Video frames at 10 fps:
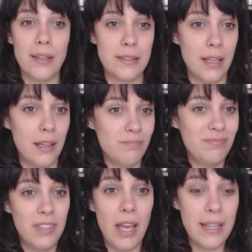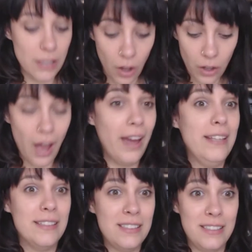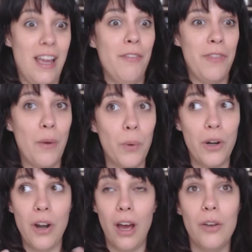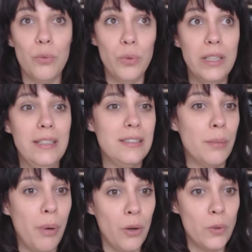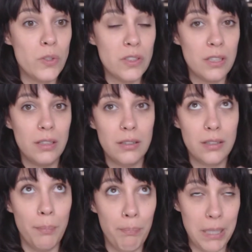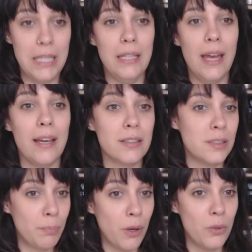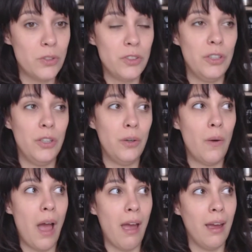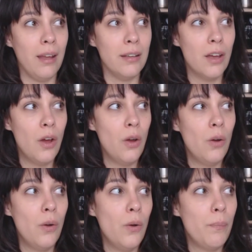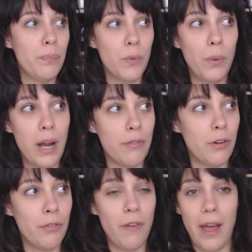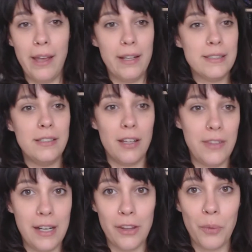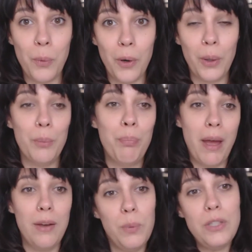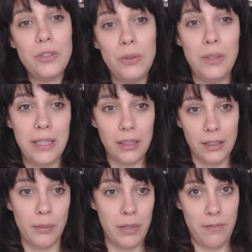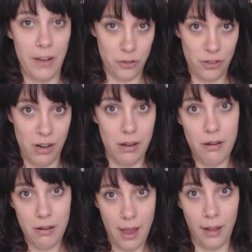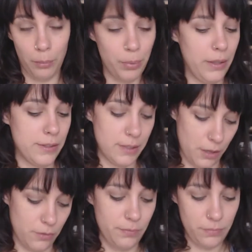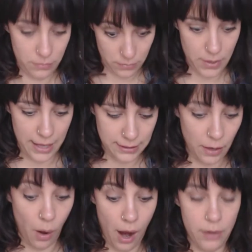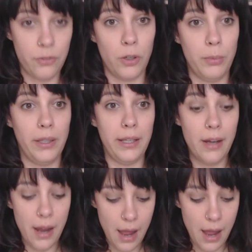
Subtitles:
It's all kinds of stuff that we're not really supposed to be exposed to, and whatever, fine, it's not the end of the world, but we do need a little bit of extra help, and so that's how I formulate.